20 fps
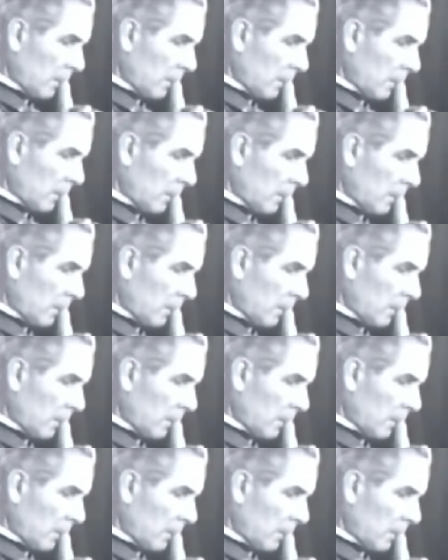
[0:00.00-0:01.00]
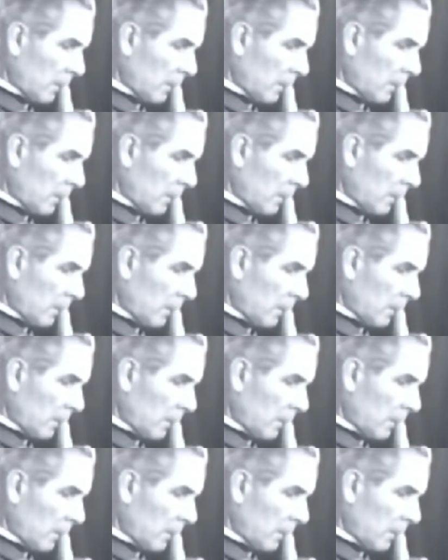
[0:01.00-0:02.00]

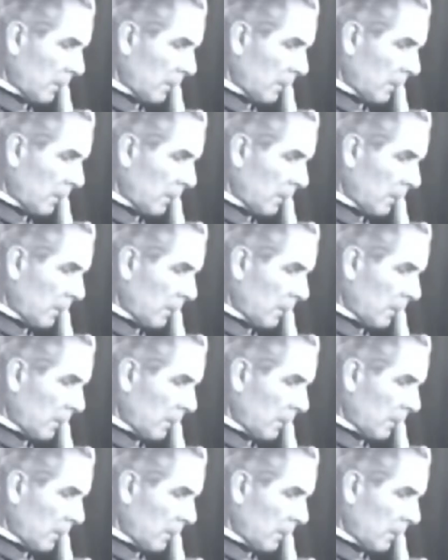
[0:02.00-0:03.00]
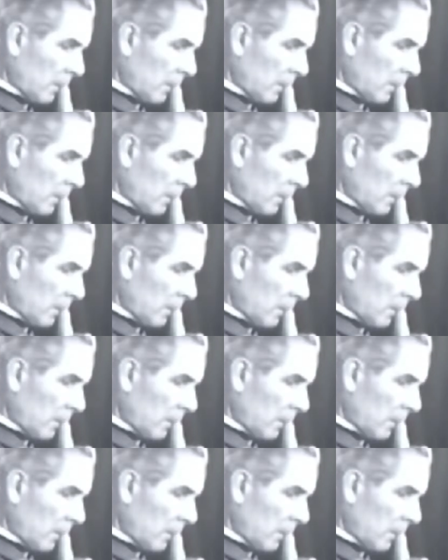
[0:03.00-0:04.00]

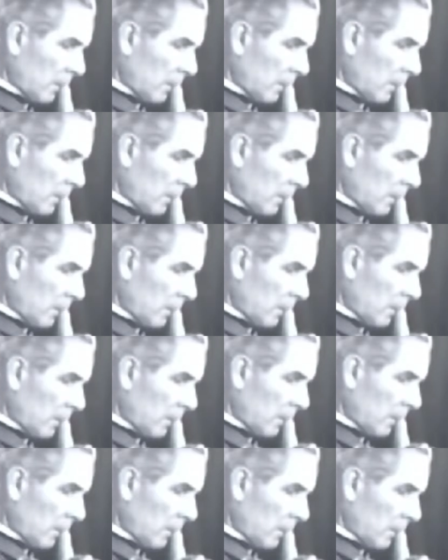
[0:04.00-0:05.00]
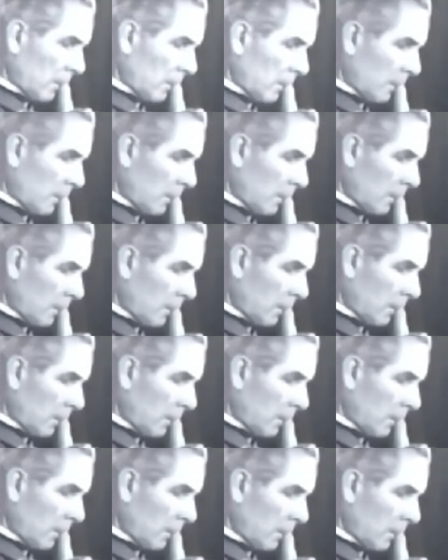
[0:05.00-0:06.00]

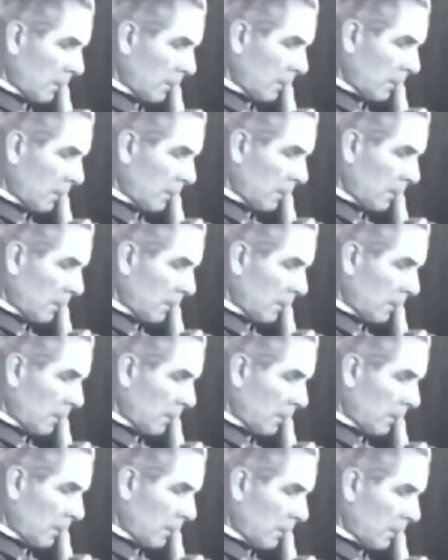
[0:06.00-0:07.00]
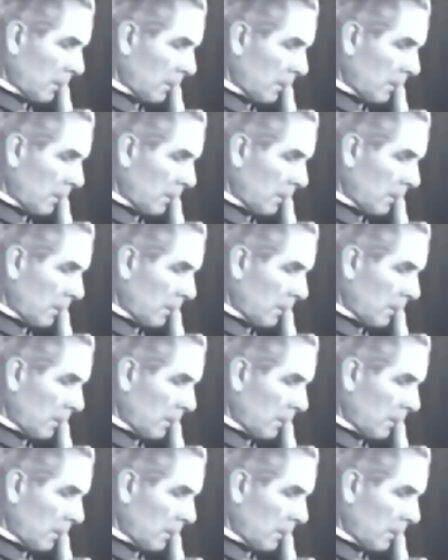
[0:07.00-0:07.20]
(silent)